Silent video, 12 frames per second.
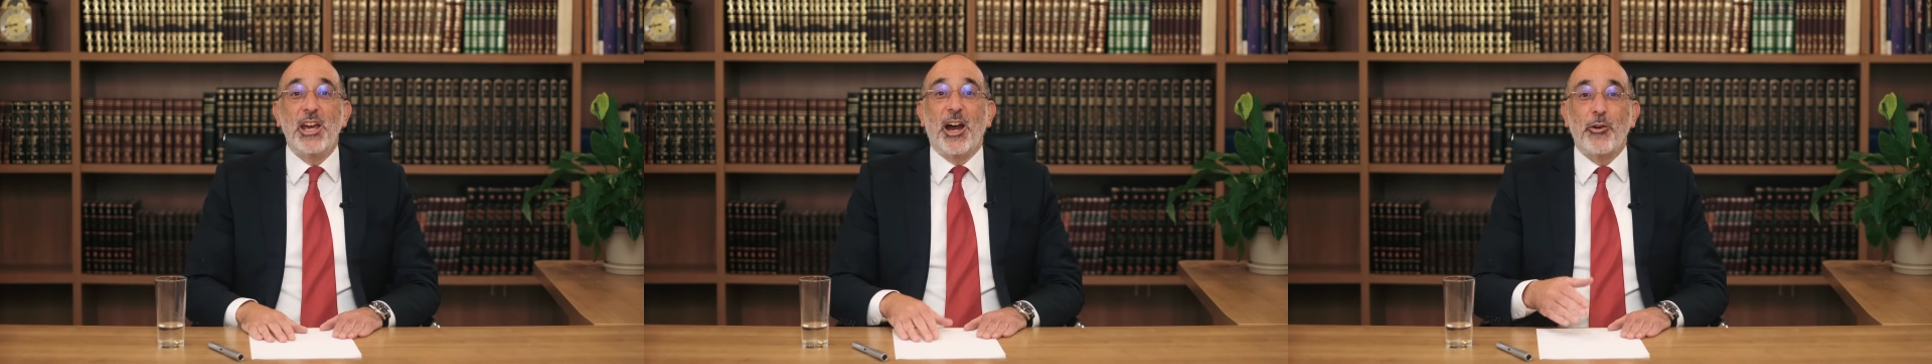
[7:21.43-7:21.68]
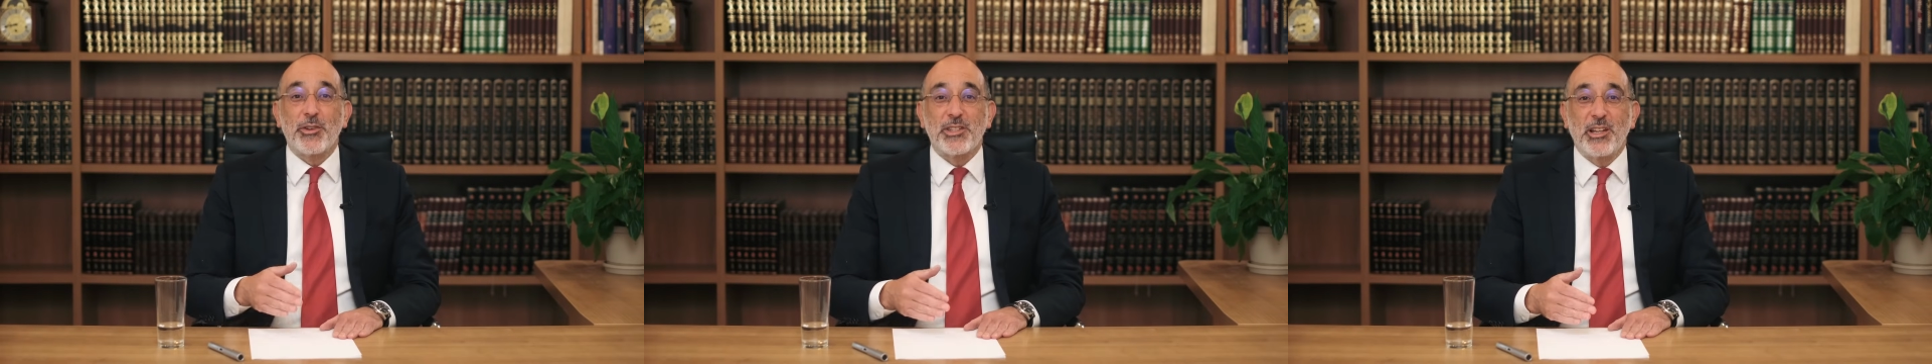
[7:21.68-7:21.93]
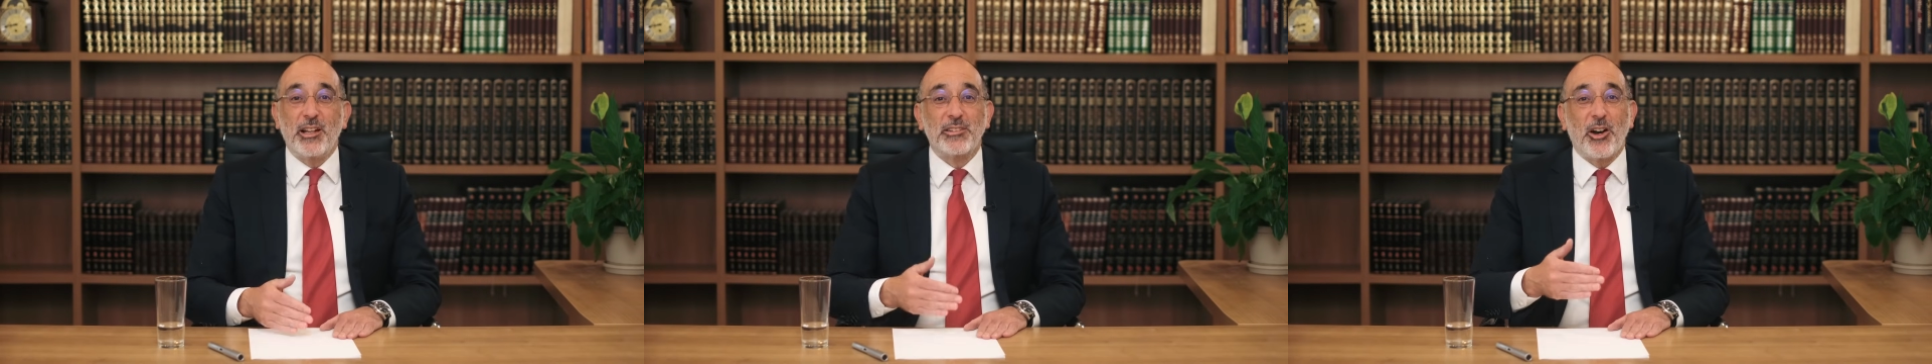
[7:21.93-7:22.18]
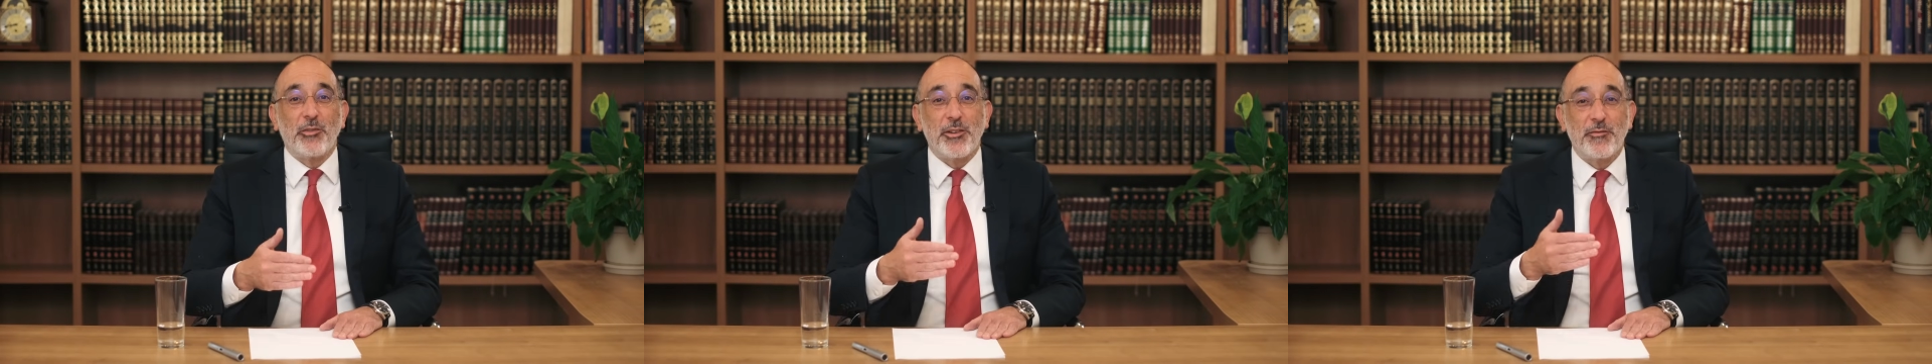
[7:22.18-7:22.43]
a result
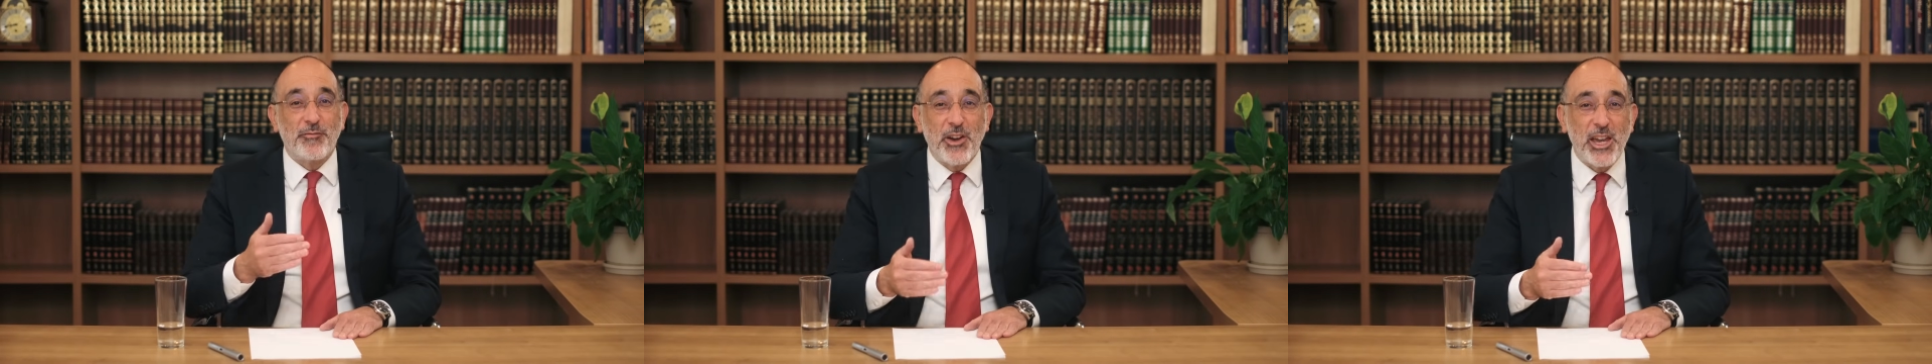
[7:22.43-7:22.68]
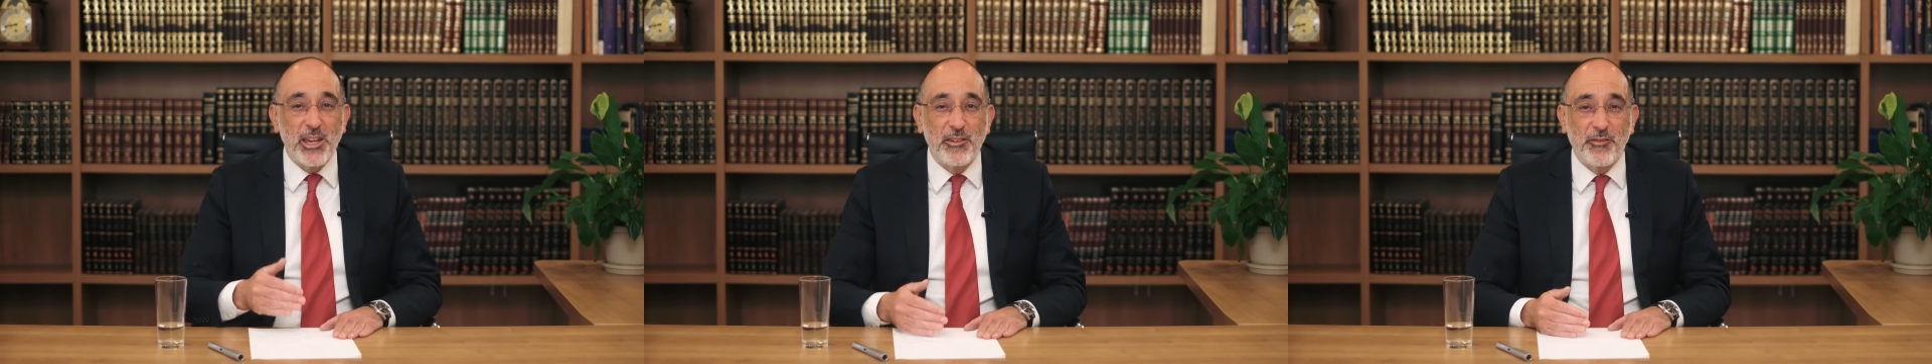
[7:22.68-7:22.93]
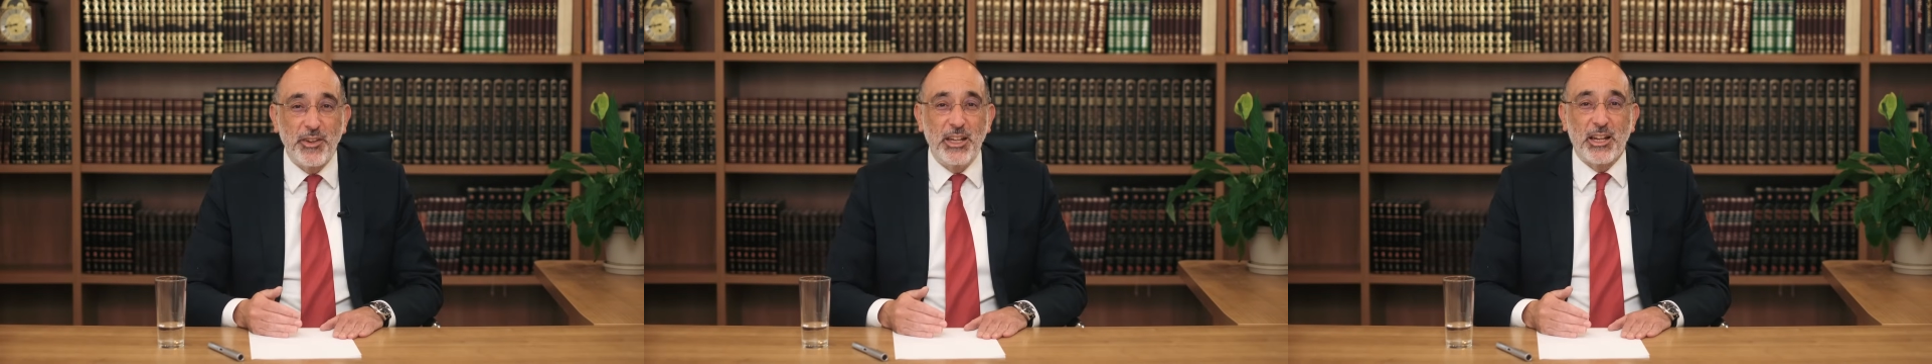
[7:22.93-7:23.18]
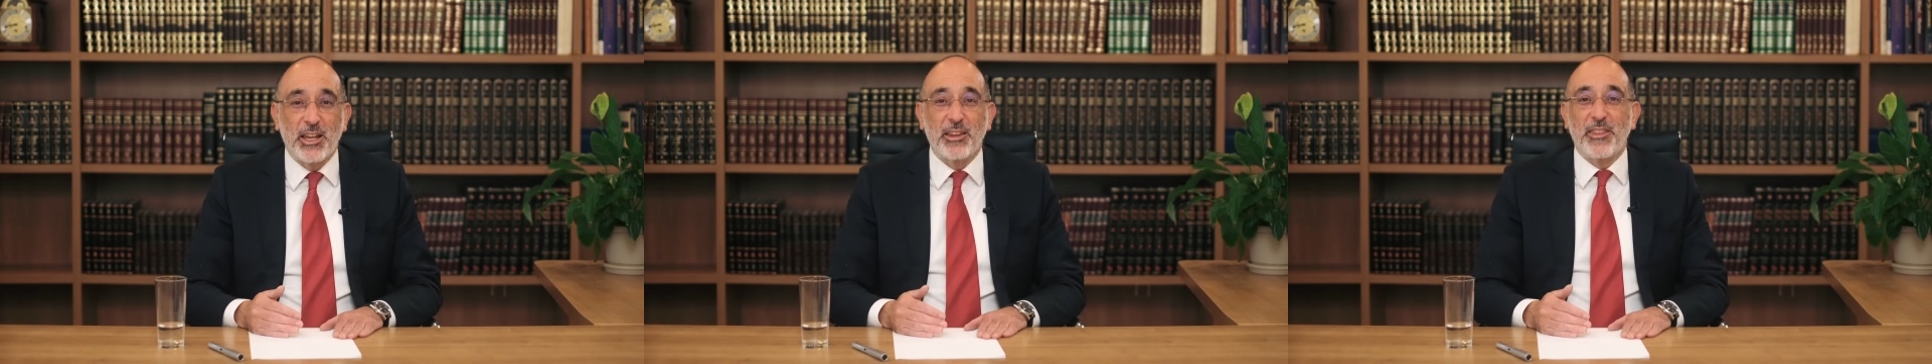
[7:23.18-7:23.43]
of a vague
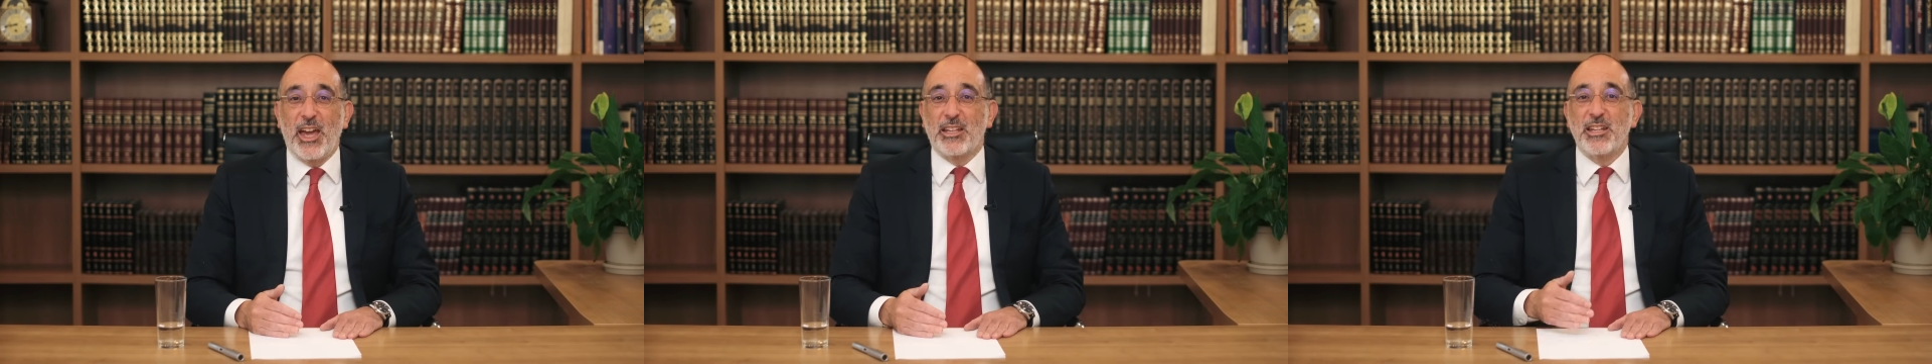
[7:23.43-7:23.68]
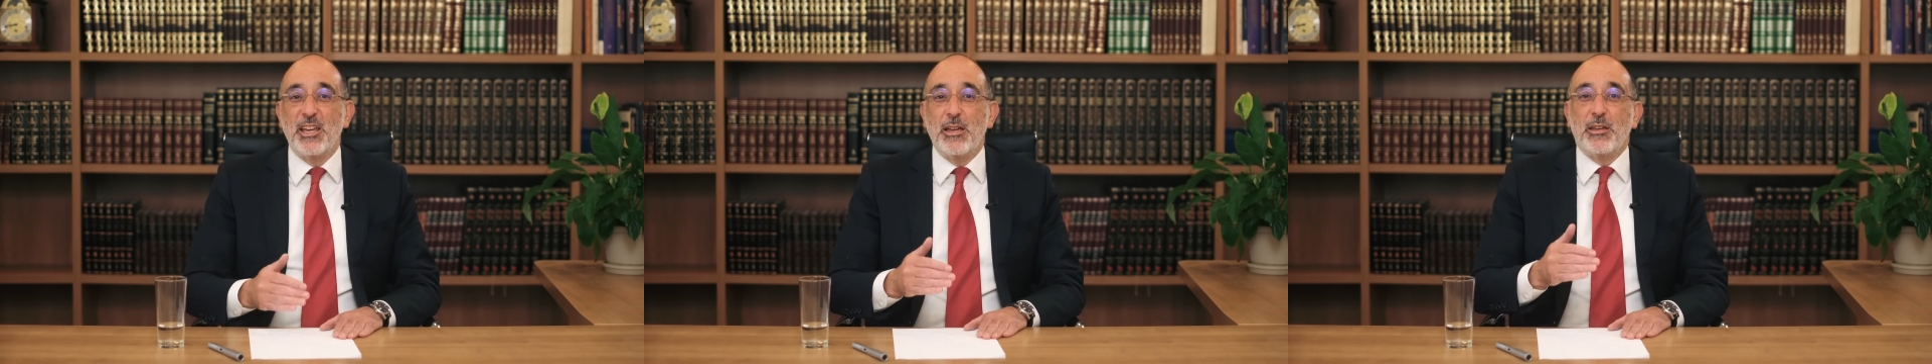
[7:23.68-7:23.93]
feeling that